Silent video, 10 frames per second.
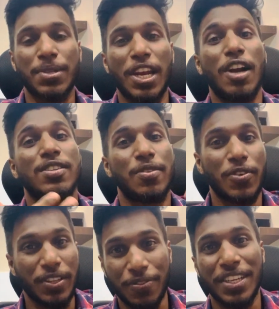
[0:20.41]
and also
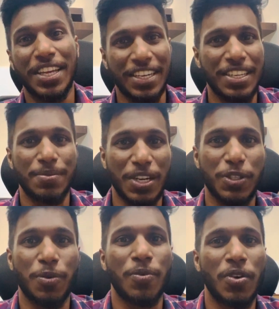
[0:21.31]
for the further exams
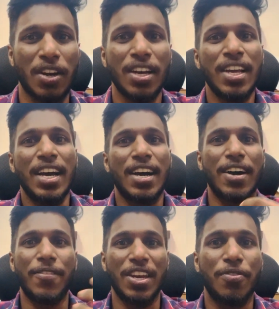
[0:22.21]
also who
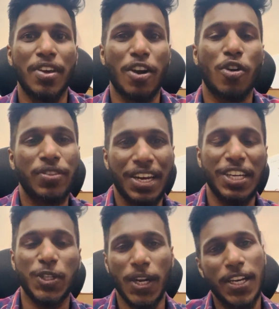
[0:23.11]
are very fear of the
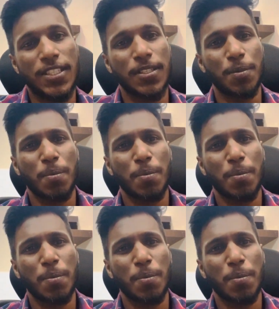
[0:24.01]
ratio analysis.